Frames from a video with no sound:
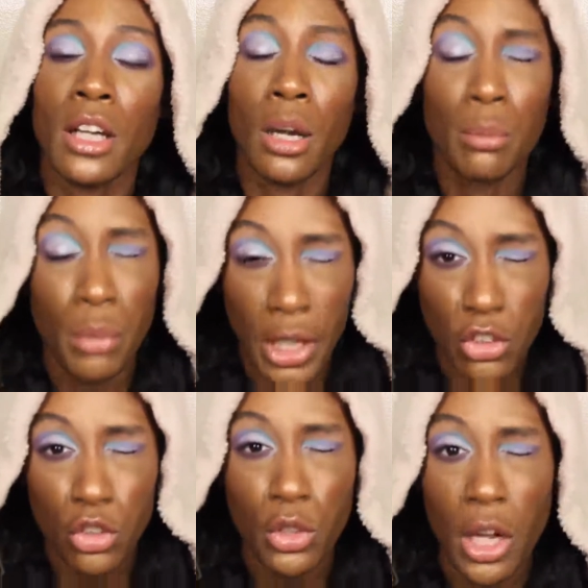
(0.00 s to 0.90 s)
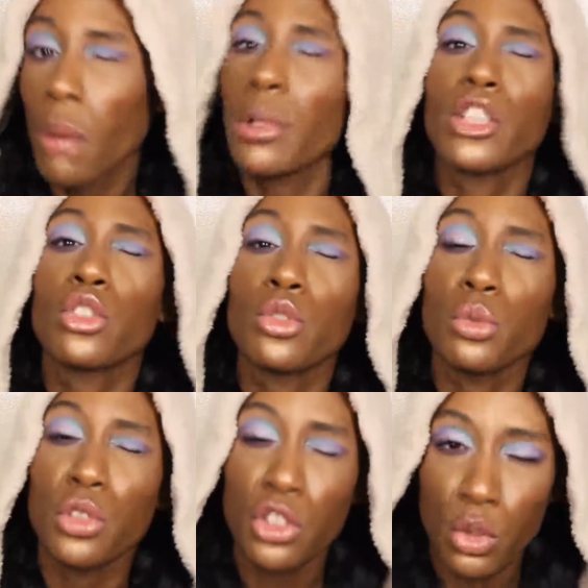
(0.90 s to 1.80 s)
um, picture coming to
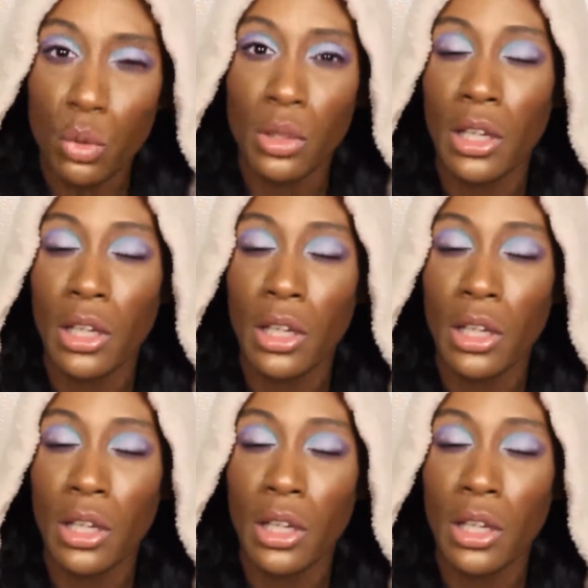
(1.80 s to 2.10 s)
you soon.